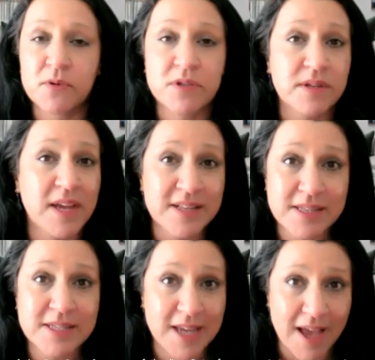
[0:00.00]
gains
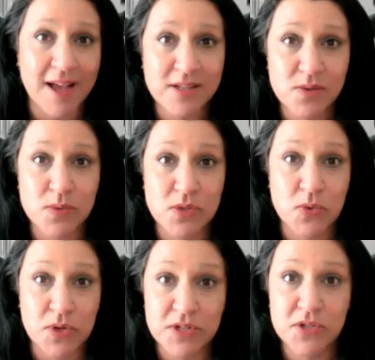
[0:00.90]
tax was going
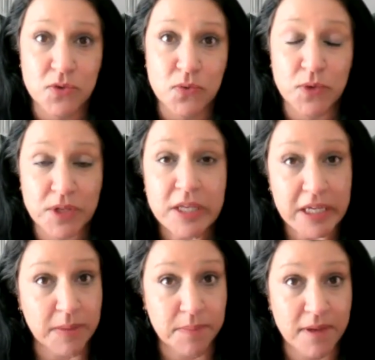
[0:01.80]
to really
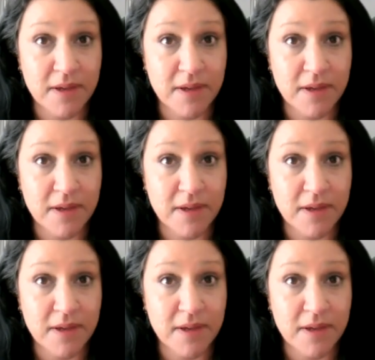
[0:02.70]
hit me.